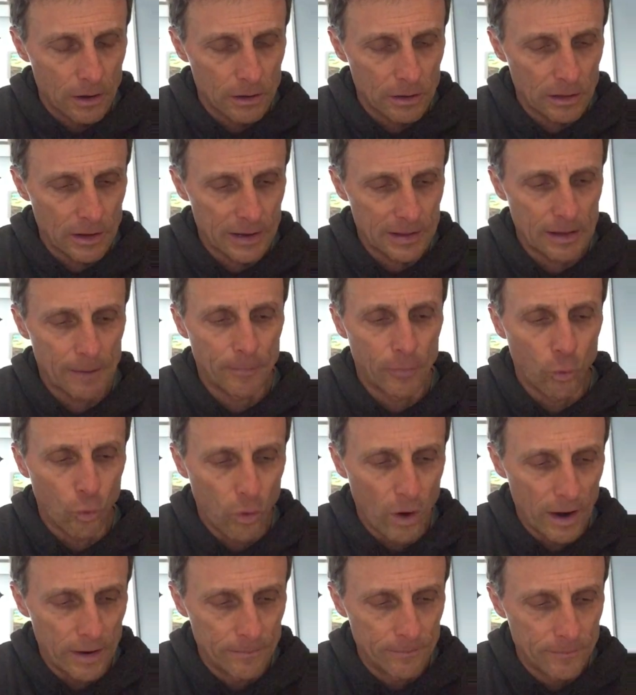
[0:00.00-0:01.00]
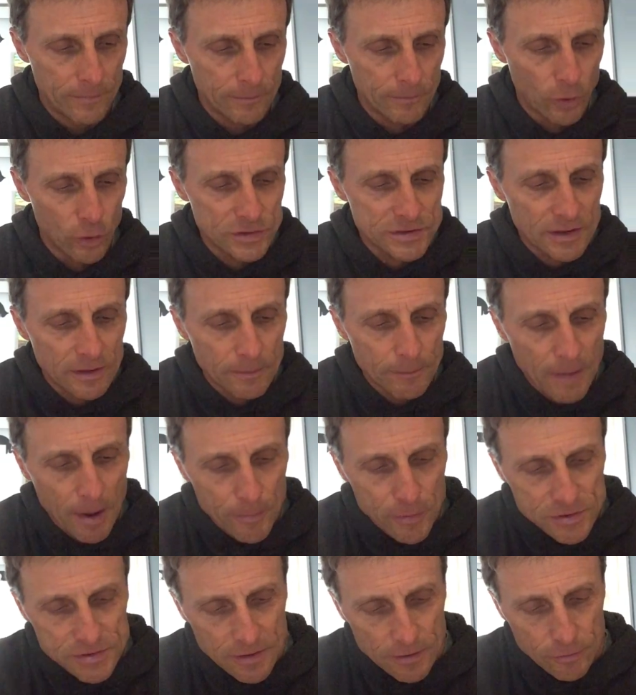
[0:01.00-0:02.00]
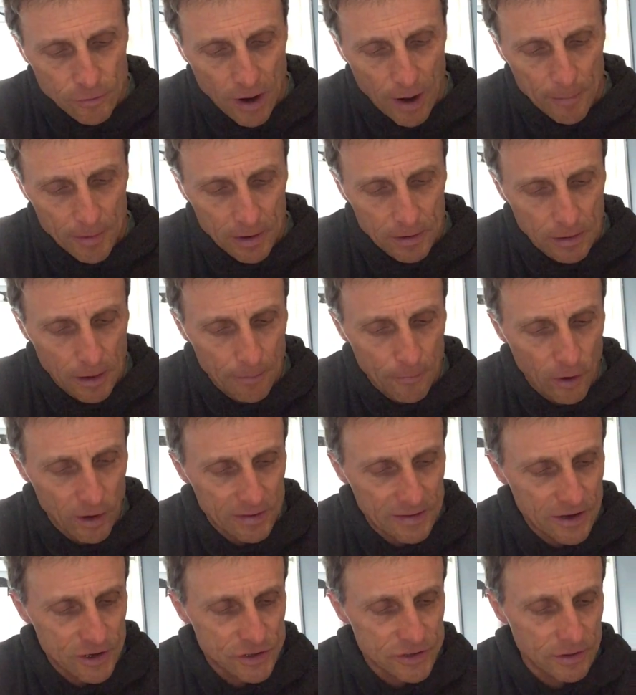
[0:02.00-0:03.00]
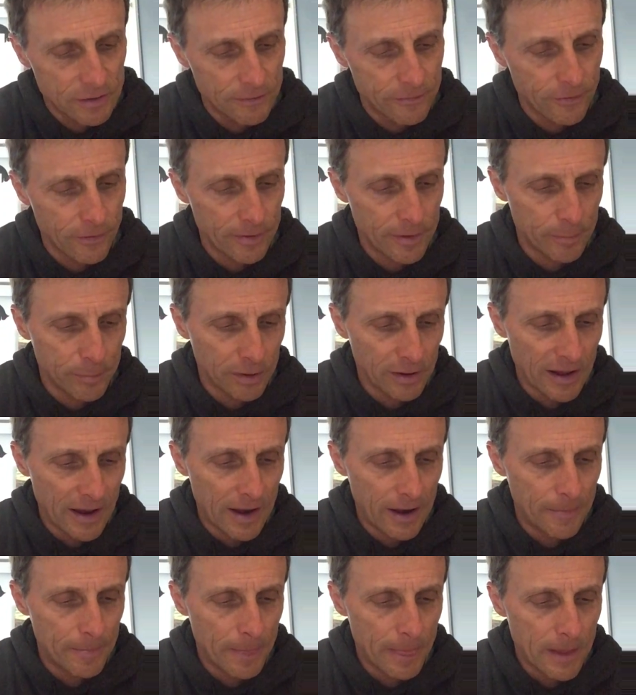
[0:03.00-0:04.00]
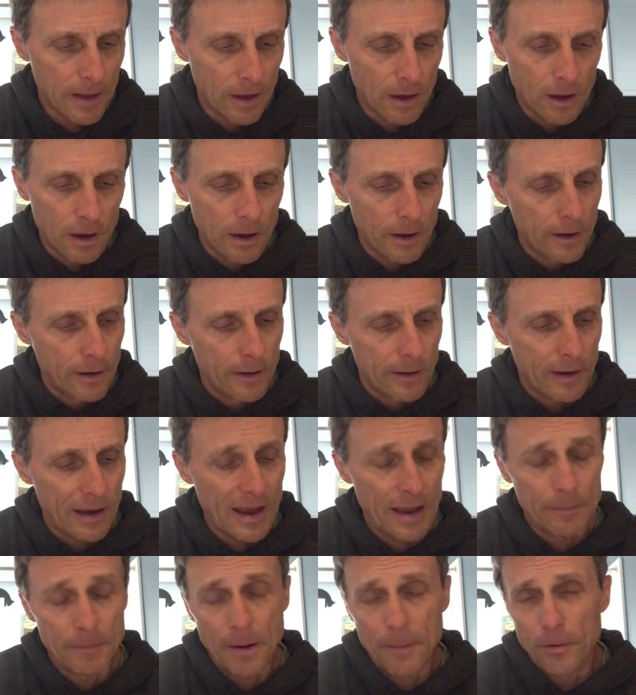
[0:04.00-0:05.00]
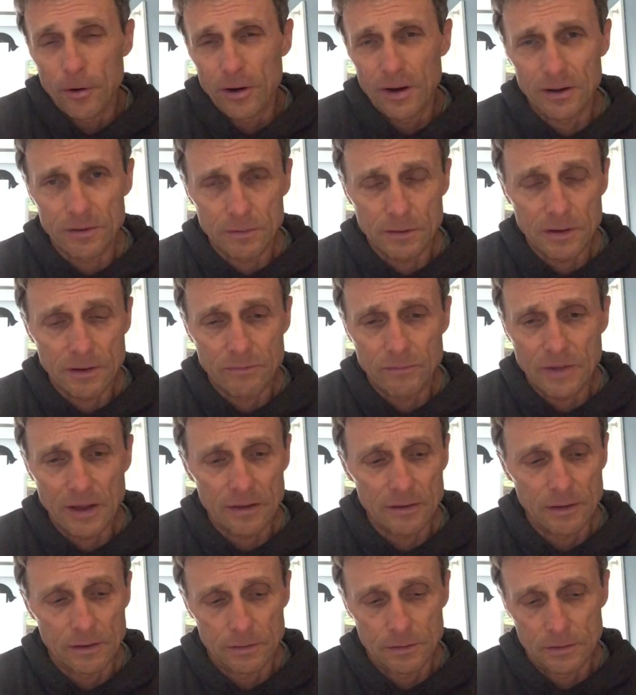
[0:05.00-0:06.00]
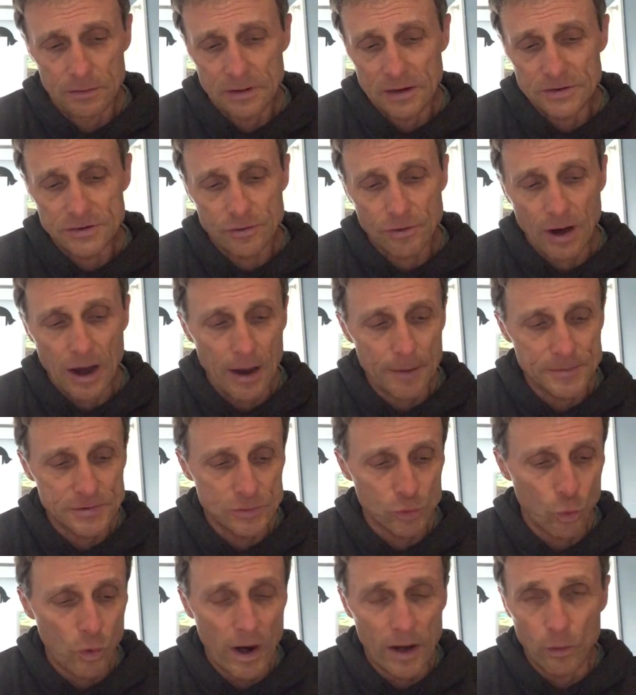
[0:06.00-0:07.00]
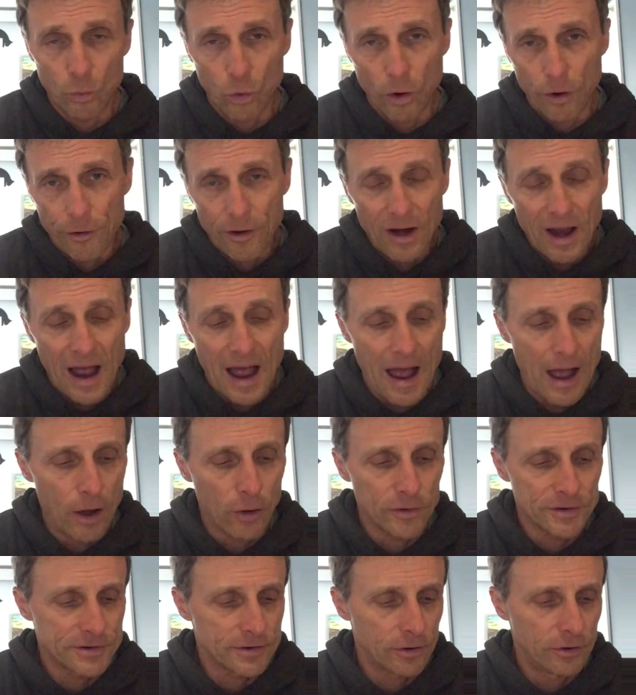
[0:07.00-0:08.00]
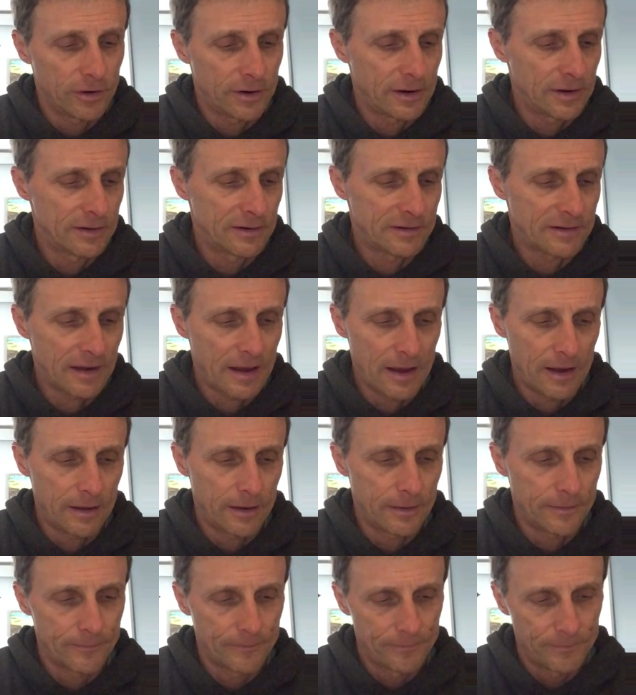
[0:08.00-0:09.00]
Like number 1, most of the members of the drama club auditioned for the play. And remember, it describes when, where, or how. So you can say,